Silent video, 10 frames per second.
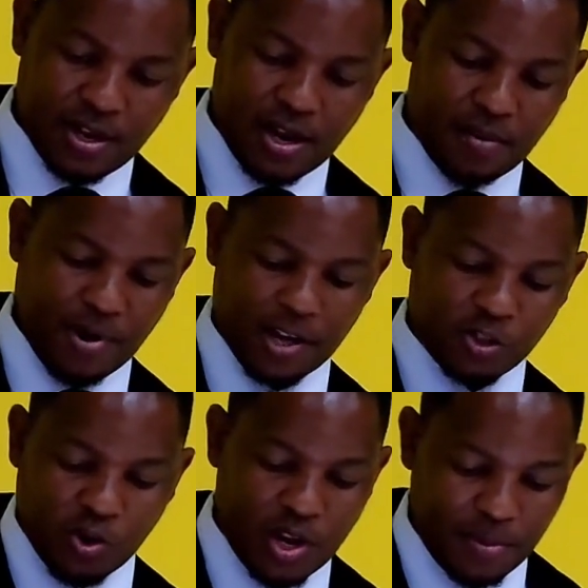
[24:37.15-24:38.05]
And by
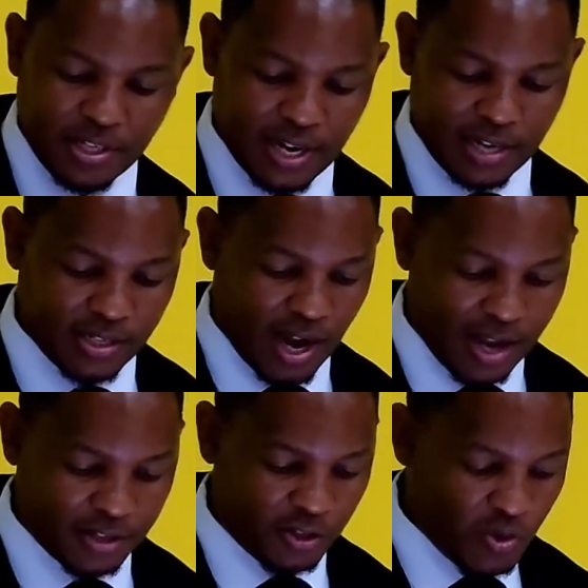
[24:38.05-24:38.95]
so imitating
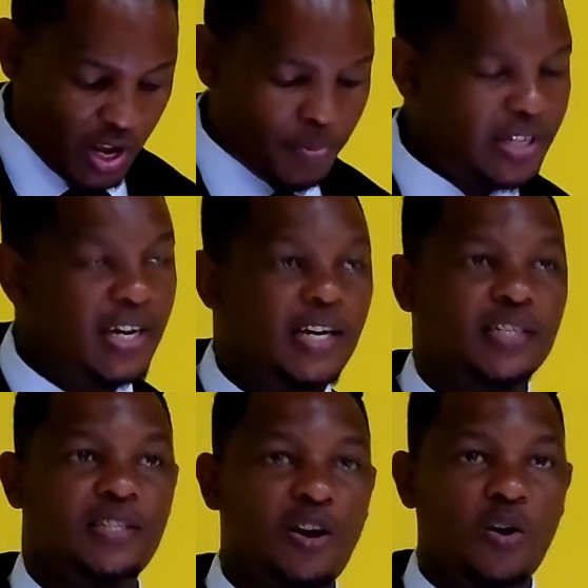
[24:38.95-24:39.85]
us, you
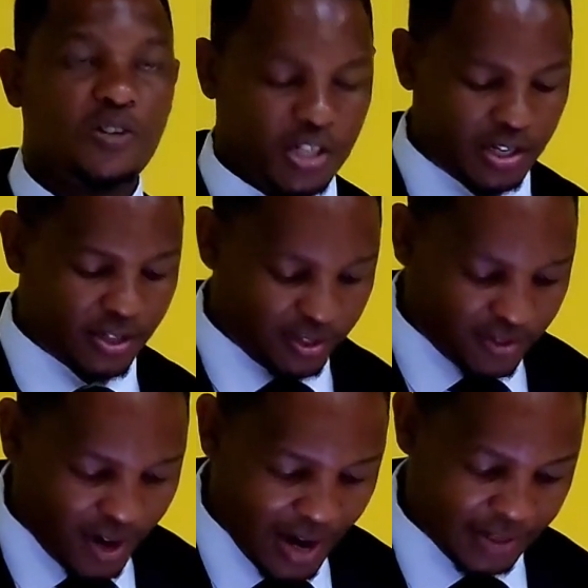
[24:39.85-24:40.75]
imitated the Lord Jesus
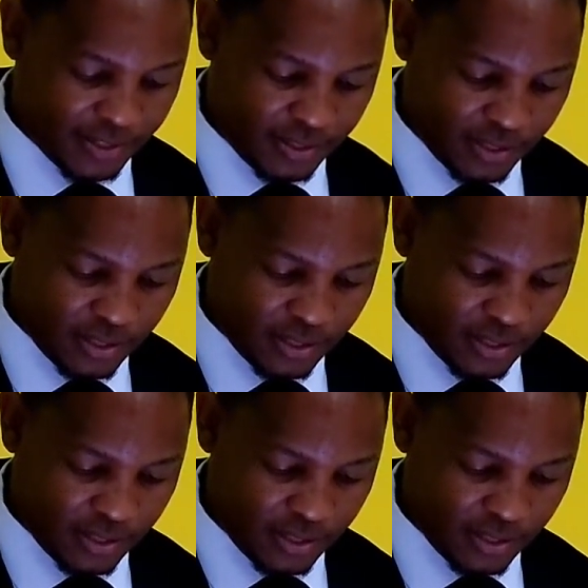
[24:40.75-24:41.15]
Christ.